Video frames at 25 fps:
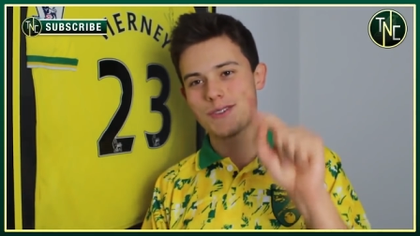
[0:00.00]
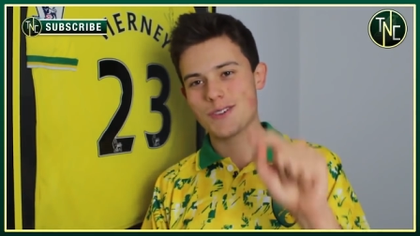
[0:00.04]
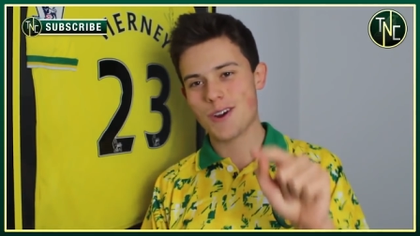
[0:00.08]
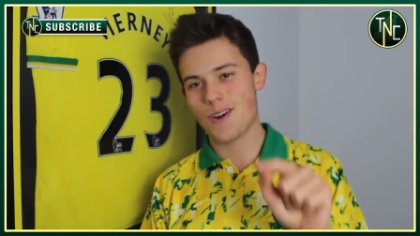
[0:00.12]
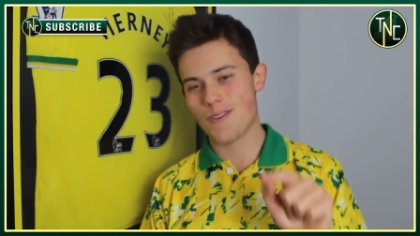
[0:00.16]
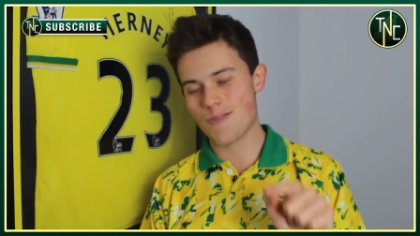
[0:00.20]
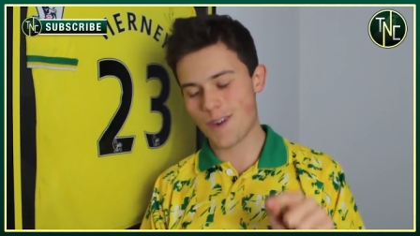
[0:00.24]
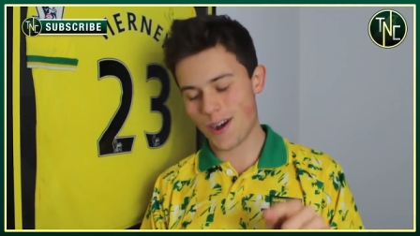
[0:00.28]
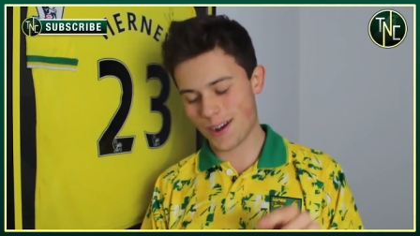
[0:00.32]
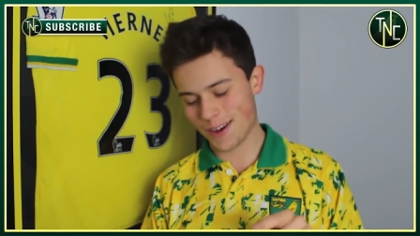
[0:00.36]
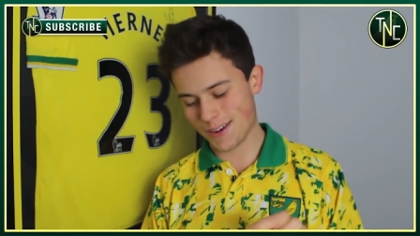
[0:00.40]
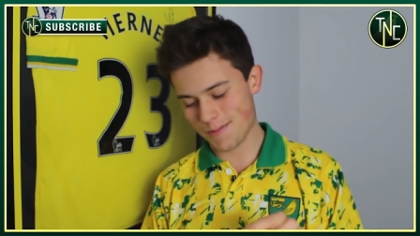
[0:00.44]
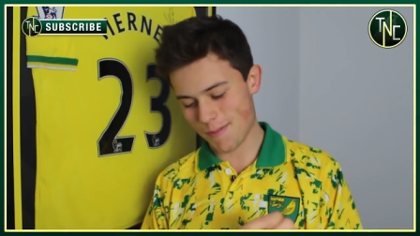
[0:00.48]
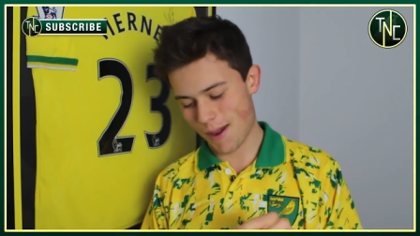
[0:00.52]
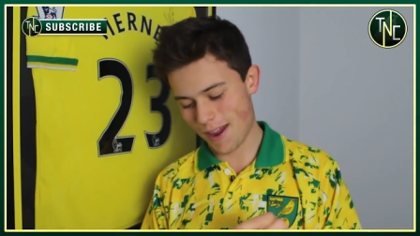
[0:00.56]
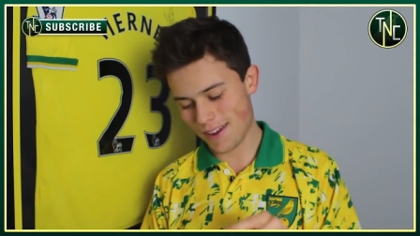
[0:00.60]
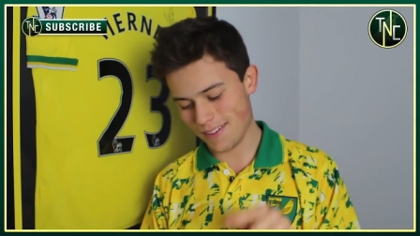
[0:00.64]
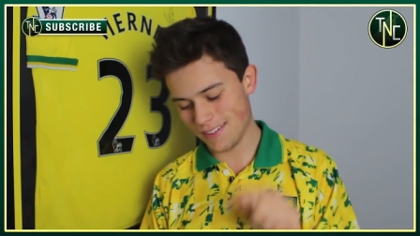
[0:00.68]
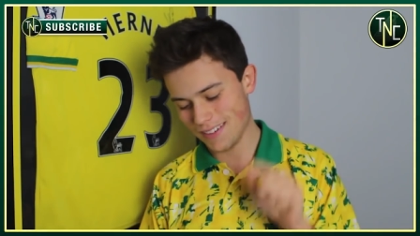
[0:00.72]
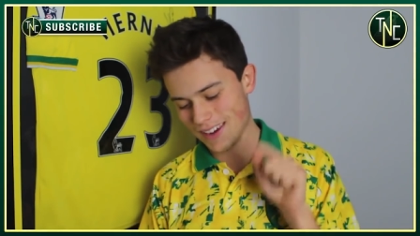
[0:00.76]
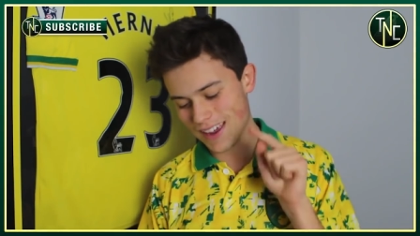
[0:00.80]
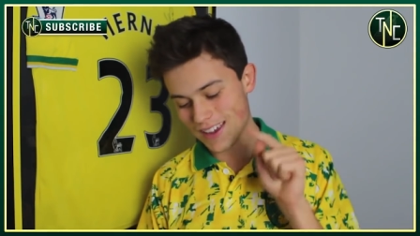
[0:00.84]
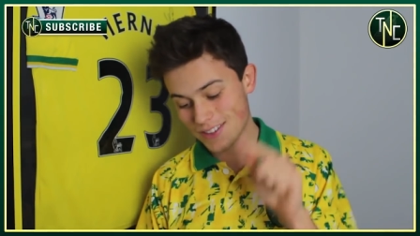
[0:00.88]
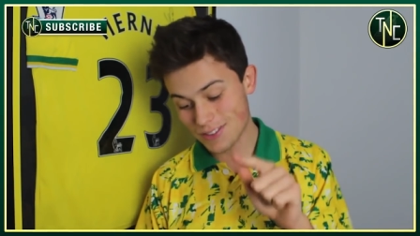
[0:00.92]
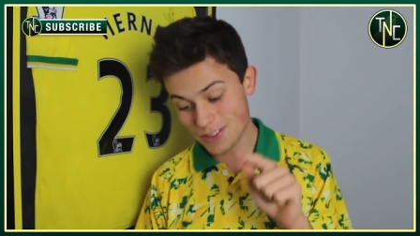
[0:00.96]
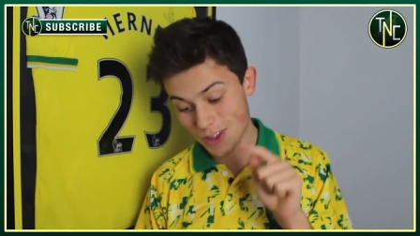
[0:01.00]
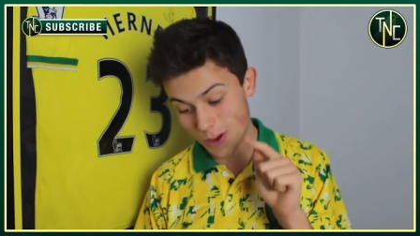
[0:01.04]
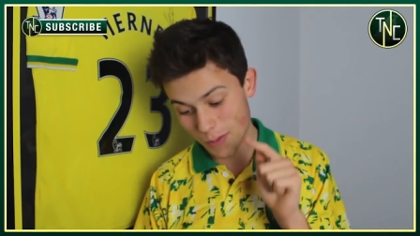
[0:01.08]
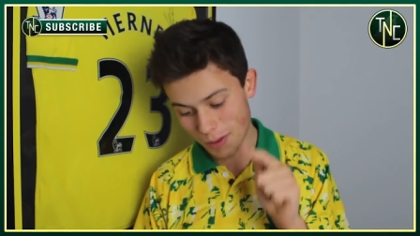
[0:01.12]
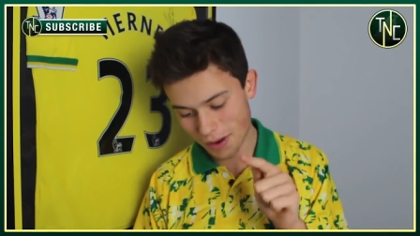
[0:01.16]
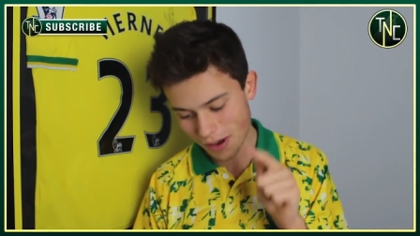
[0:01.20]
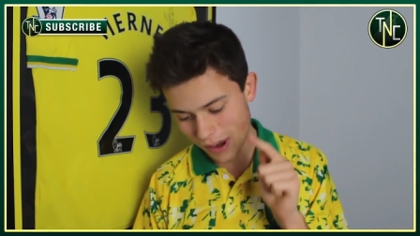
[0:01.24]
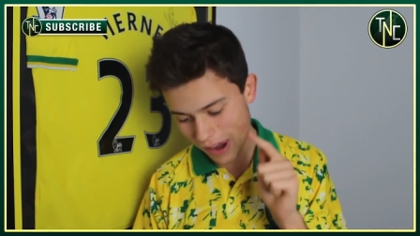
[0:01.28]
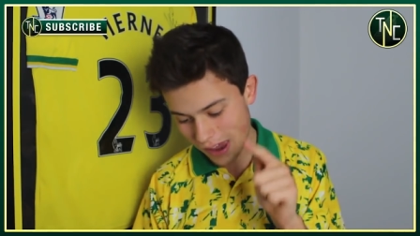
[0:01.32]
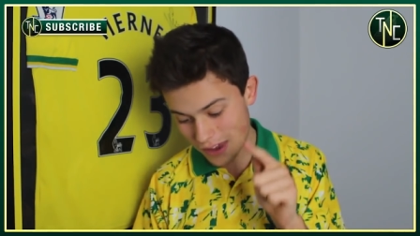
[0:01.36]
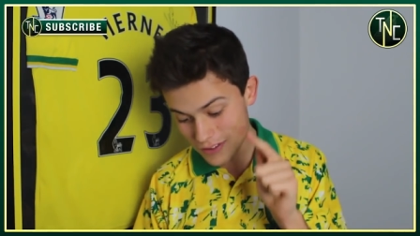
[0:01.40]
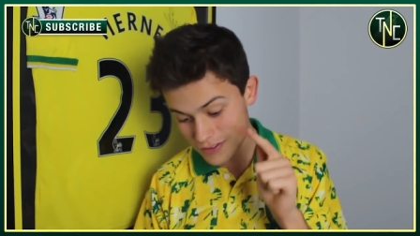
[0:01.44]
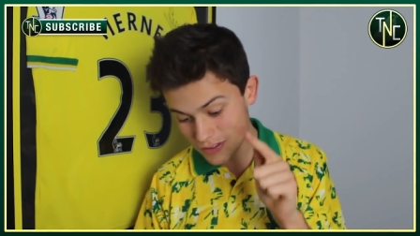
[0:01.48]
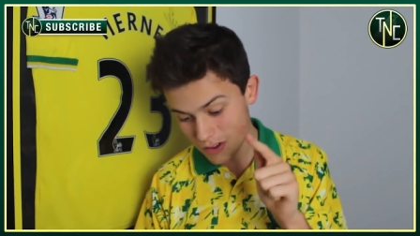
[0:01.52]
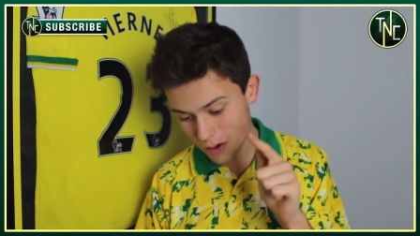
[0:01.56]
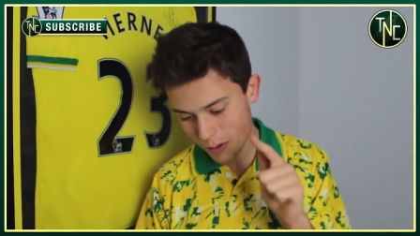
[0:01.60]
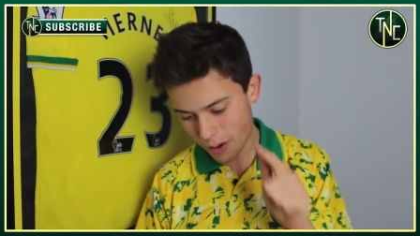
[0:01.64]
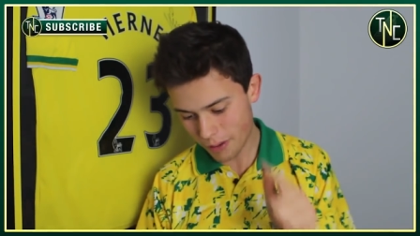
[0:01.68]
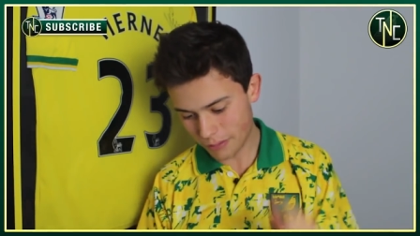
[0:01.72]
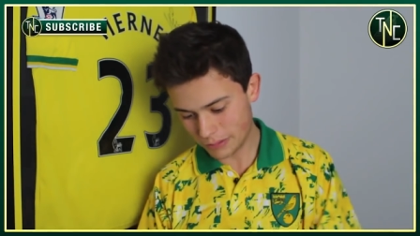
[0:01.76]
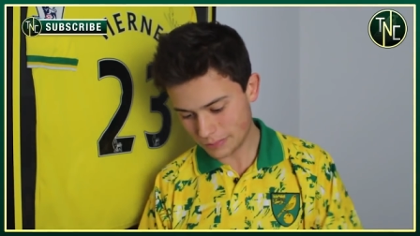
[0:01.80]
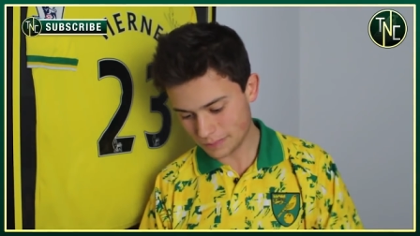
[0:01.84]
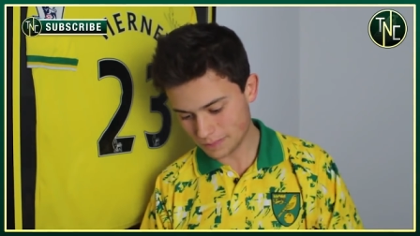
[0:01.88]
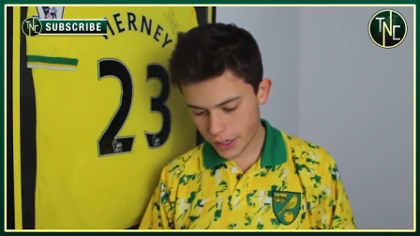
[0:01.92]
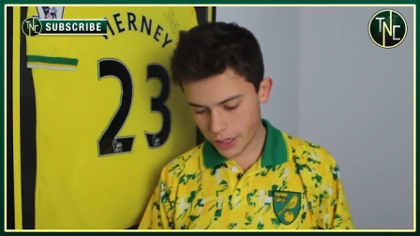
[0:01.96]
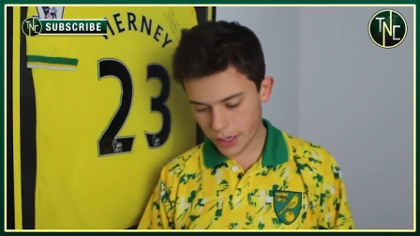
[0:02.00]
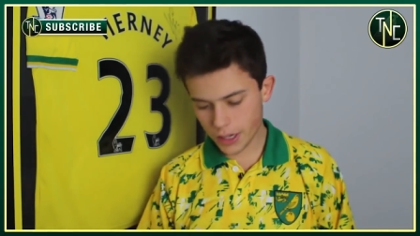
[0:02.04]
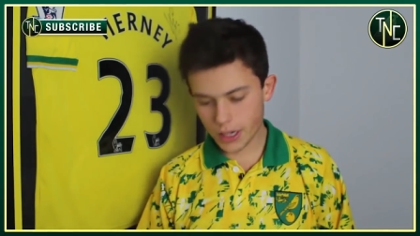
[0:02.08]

John Ruddy, mate. Let's do it.